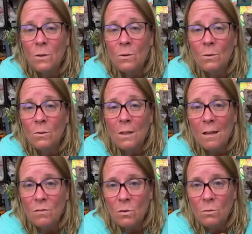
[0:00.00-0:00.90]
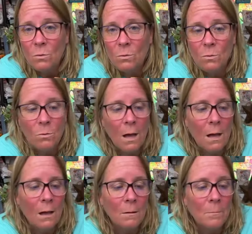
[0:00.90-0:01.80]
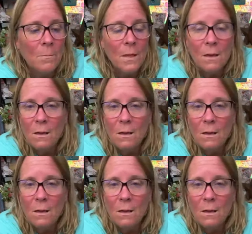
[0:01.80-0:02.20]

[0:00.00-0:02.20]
you, love you, um,